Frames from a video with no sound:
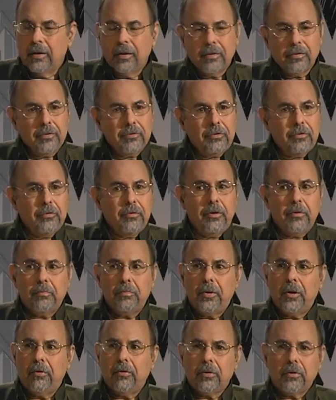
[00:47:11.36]
This is in
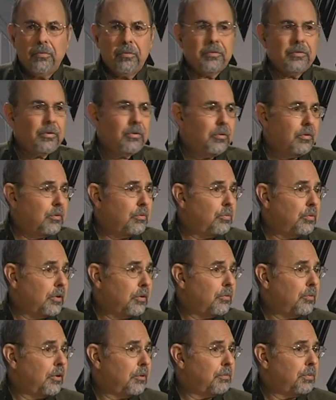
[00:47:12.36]
America what's called
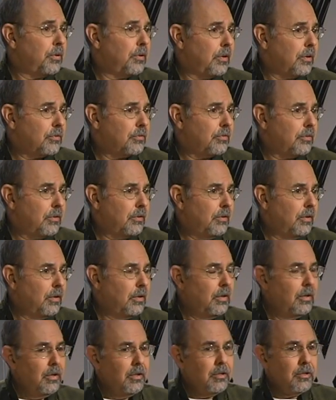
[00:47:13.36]
runaway production,
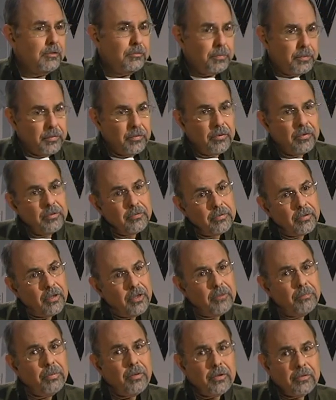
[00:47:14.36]
is because,
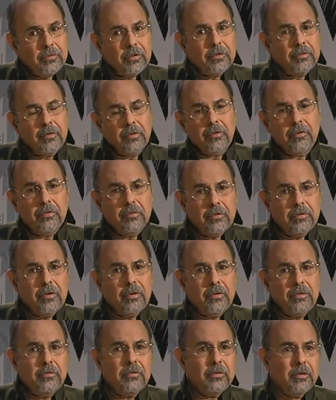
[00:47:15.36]
God bless, I think they're
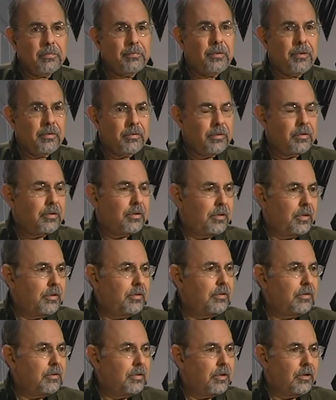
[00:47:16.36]
intelligent up there. The
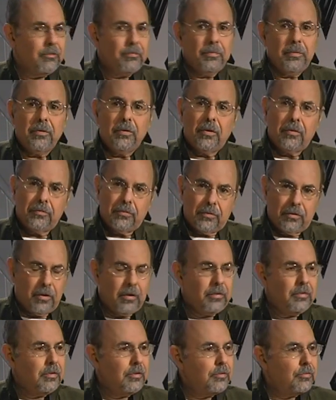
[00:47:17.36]
Canadian government has
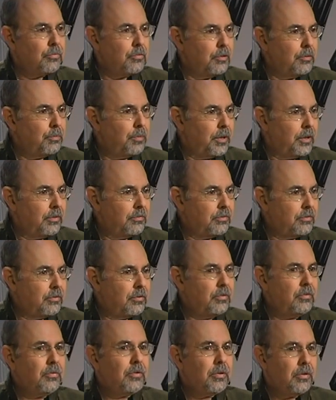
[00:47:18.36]
done these rebates
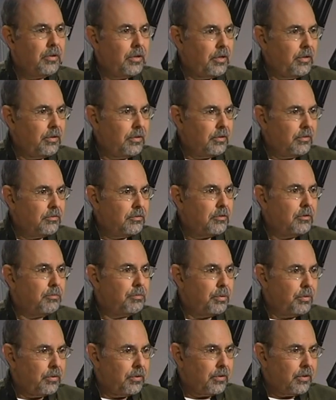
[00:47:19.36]
to Canadians to
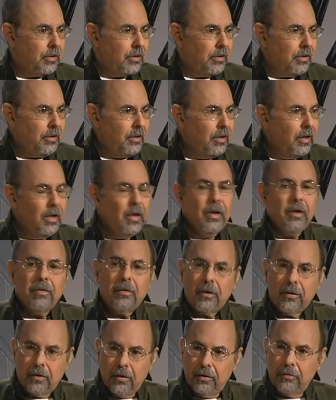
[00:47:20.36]
putting in
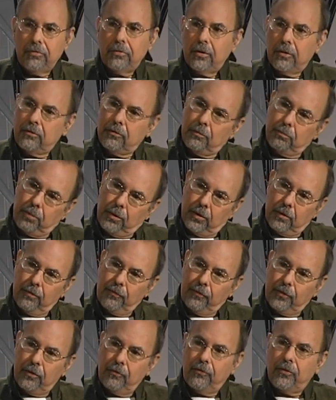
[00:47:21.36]
that gives us a
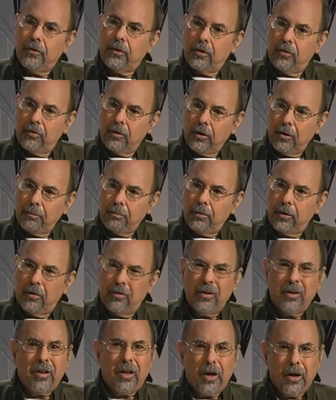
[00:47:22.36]
benefit for going up there.
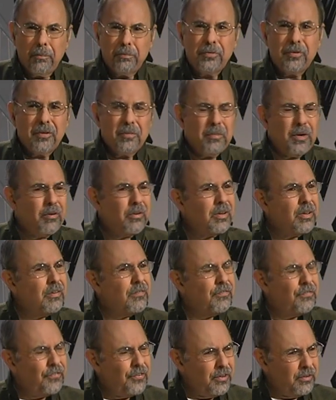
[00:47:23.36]
It helps the
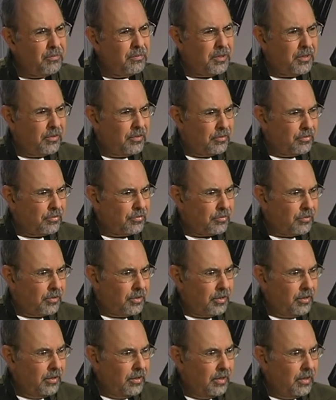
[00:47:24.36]
American film
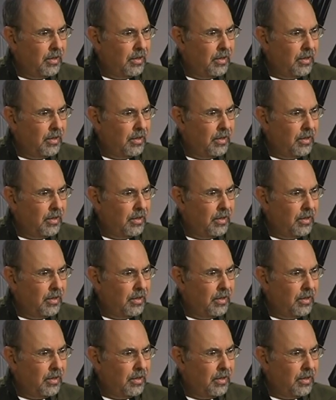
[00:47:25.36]
industry,